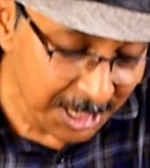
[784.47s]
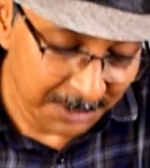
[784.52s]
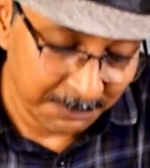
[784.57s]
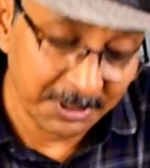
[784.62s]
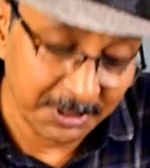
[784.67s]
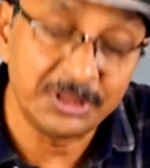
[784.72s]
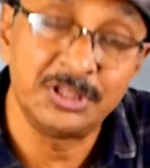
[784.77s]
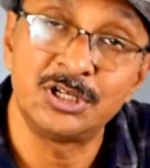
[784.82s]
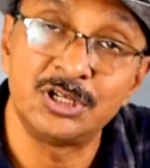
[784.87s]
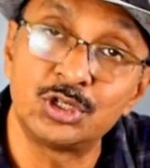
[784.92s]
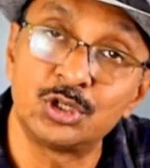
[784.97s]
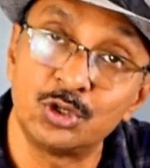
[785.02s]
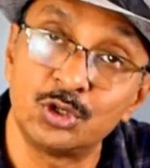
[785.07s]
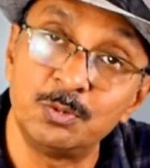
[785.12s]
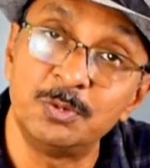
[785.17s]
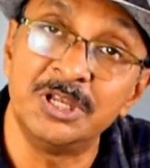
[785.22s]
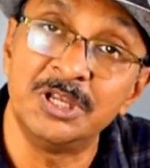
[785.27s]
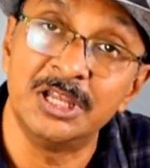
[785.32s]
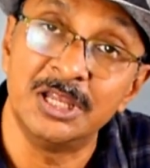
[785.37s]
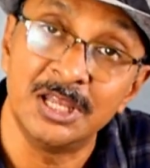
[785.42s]
but this should
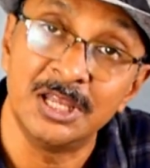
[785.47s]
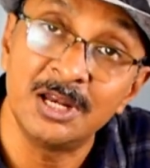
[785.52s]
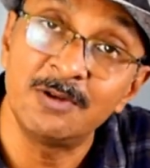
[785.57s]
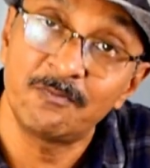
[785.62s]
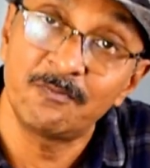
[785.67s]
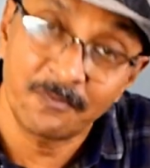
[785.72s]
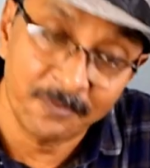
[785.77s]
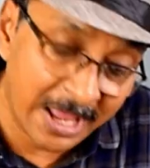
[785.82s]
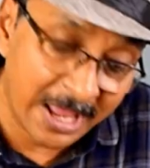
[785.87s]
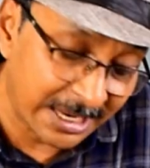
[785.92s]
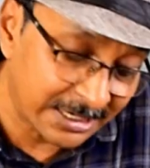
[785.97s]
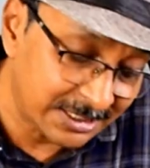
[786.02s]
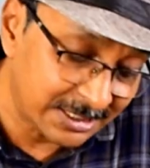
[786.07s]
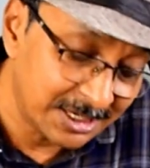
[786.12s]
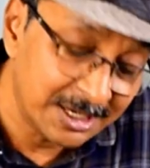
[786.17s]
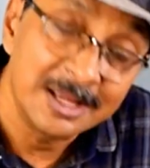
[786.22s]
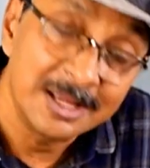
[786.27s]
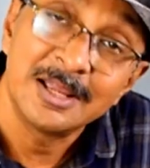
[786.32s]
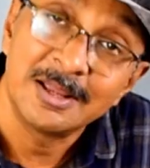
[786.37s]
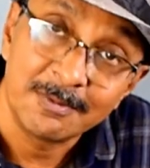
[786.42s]
be in fact
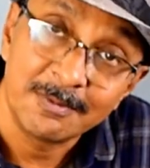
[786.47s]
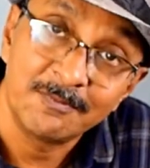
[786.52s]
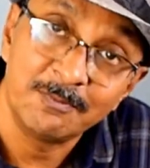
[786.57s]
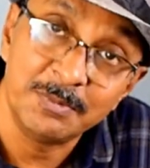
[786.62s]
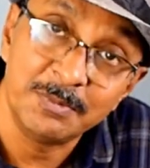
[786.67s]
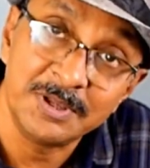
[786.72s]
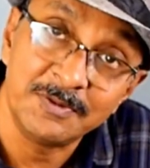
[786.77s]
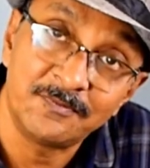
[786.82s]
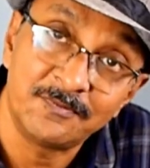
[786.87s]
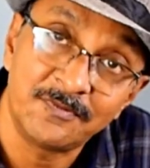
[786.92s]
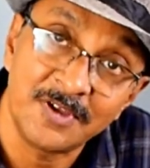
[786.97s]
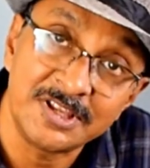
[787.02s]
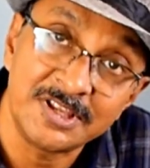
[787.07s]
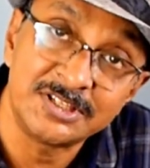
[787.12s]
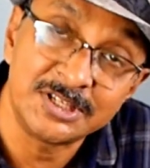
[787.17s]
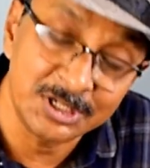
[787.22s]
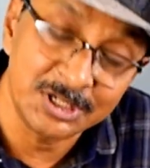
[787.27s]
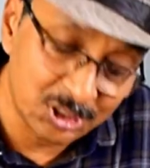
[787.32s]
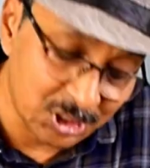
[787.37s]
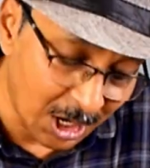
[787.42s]
be
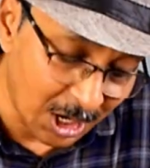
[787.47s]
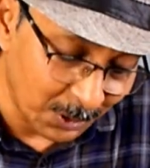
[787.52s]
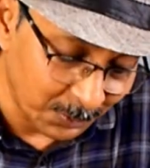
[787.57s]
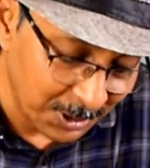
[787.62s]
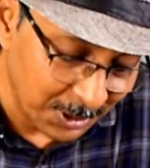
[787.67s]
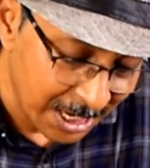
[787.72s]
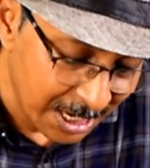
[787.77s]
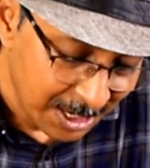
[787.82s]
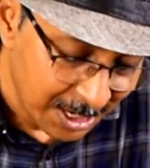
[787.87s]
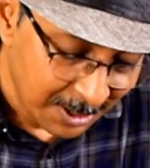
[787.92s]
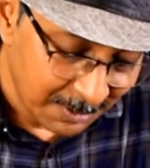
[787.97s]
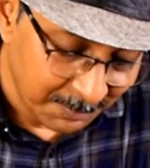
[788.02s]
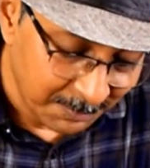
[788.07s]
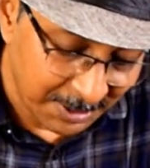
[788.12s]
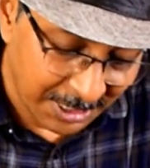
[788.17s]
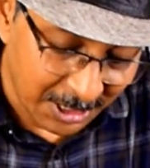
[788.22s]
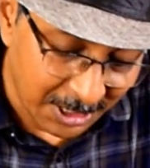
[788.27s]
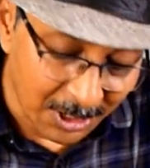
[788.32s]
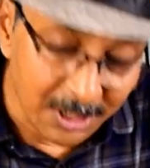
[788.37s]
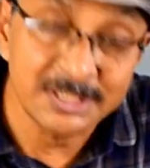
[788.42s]
facing down,
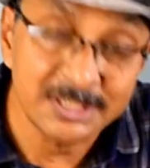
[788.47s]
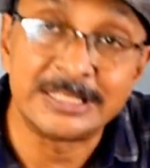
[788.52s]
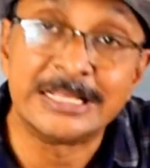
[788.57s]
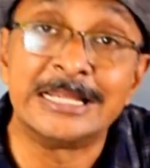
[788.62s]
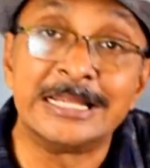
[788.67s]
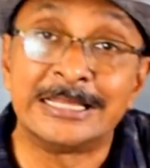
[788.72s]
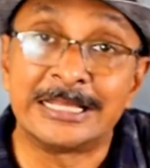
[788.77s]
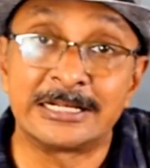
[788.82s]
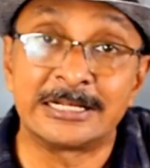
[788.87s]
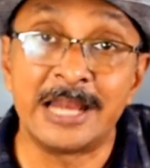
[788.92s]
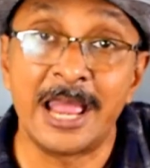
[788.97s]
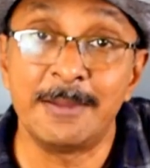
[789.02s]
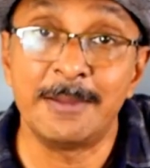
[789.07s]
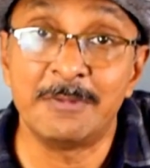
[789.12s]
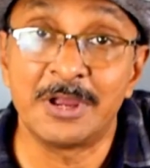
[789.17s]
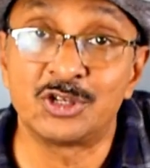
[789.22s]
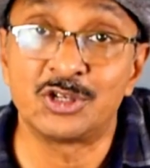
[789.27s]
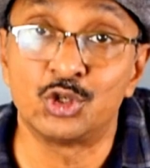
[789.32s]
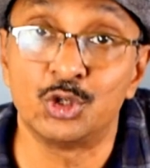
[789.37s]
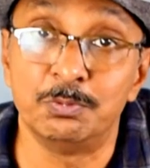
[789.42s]
because then the
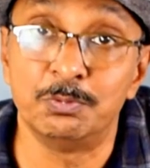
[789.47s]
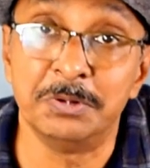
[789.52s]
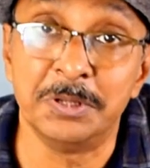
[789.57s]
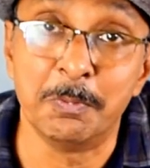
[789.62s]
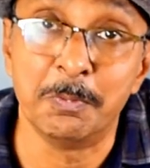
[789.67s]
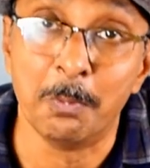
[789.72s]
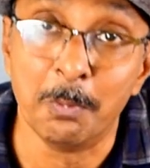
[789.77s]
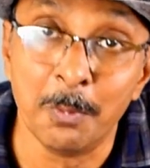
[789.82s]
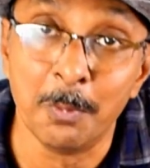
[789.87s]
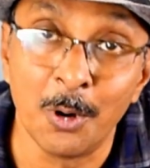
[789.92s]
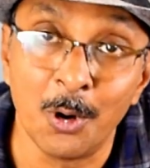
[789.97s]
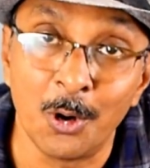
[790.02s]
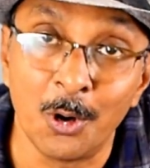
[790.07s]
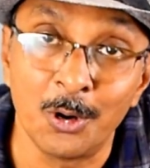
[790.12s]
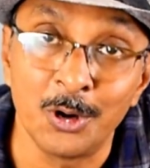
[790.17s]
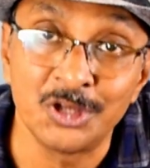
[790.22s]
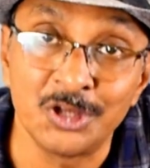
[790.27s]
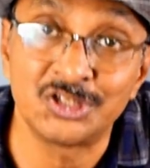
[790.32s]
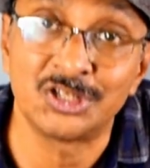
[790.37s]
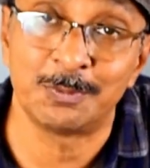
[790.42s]
climax would be more
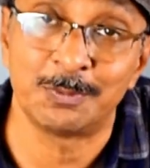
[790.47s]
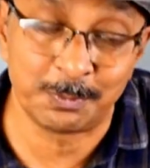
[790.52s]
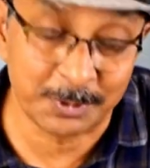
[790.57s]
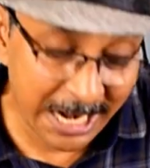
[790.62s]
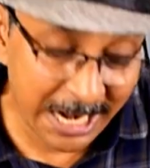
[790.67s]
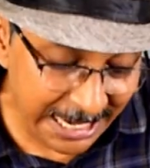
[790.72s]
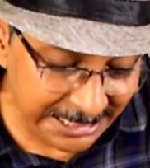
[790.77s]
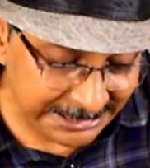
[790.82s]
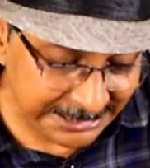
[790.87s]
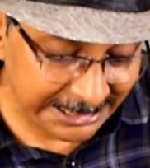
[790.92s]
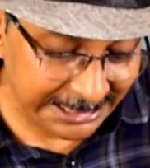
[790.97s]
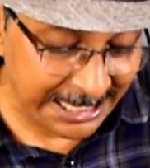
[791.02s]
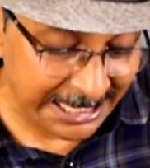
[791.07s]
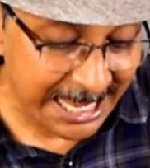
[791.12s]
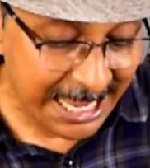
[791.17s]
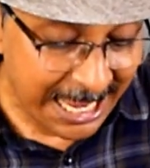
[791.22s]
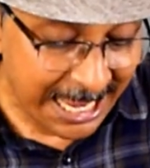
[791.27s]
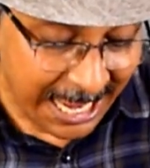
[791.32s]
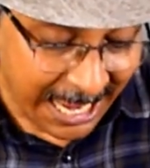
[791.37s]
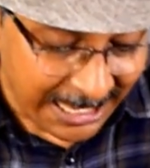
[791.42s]
surprising,
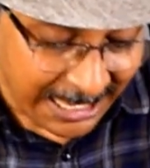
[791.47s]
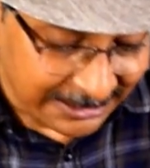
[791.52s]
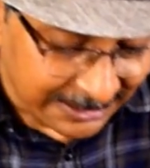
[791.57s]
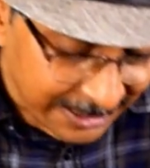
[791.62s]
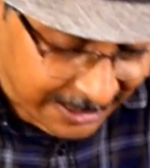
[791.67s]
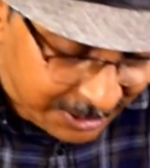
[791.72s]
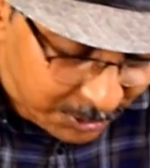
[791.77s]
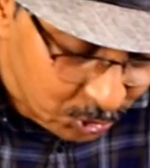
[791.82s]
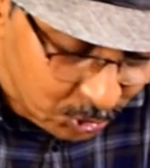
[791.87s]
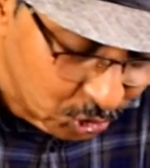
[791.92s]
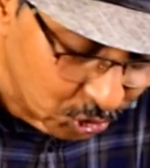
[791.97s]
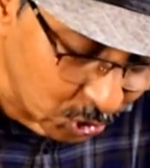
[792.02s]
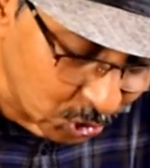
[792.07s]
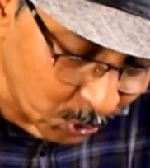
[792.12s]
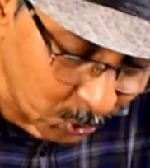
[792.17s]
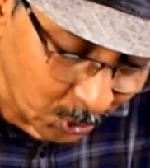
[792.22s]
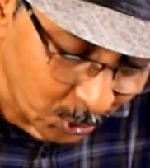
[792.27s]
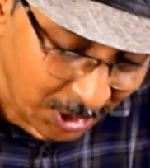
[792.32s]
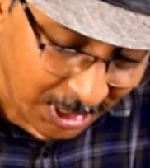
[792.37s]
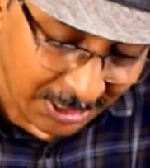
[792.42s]
and then you
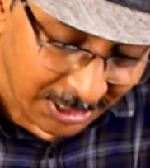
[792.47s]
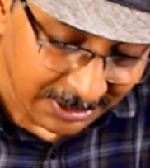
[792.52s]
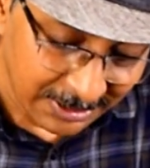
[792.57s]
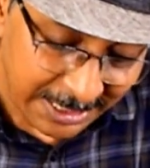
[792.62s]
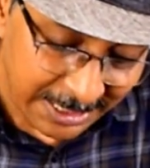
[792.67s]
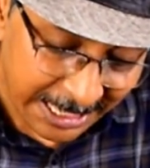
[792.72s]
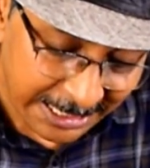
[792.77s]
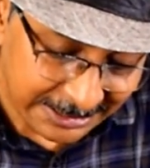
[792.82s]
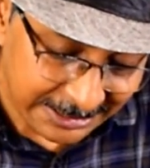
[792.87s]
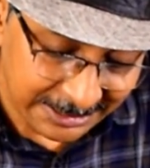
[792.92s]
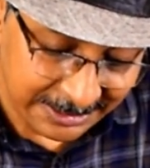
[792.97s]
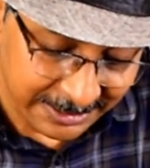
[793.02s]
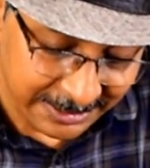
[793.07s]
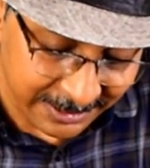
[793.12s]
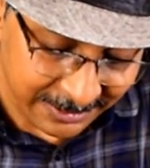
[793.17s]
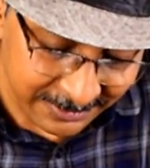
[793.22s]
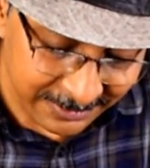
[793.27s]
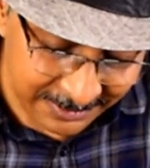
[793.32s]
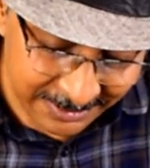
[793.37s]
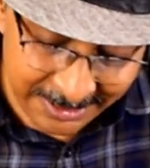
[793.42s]
show that
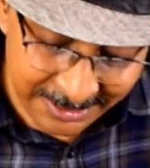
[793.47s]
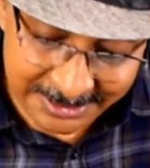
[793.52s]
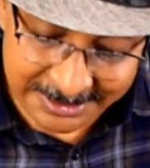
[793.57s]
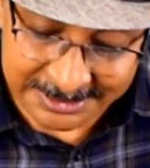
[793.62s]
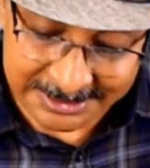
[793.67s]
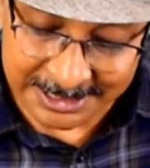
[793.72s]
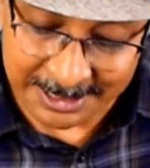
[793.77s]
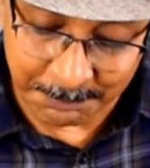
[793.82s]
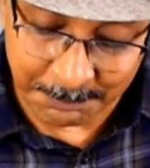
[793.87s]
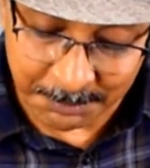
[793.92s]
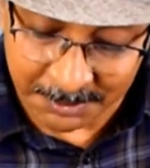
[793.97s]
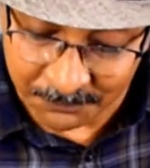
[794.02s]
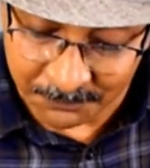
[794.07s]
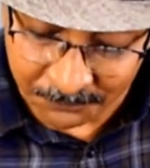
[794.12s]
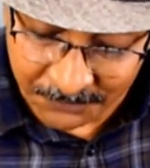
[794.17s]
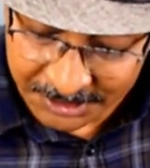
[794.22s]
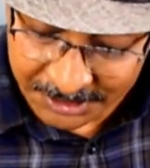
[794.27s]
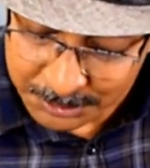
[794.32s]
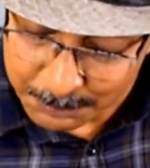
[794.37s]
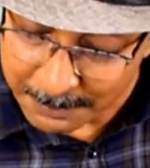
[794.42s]
there is a
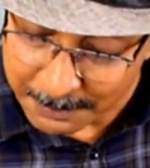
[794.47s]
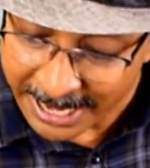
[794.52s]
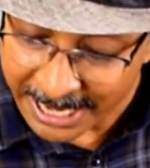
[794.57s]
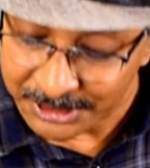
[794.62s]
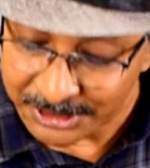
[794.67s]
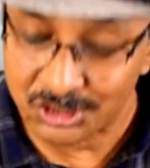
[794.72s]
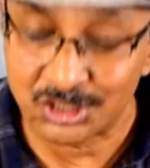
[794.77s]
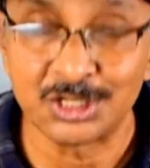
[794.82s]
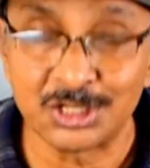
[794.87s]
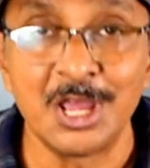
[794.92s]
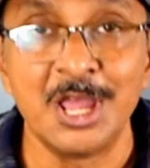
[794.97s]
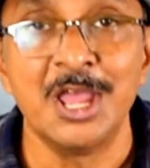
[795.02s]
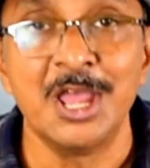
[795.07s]
perfect match.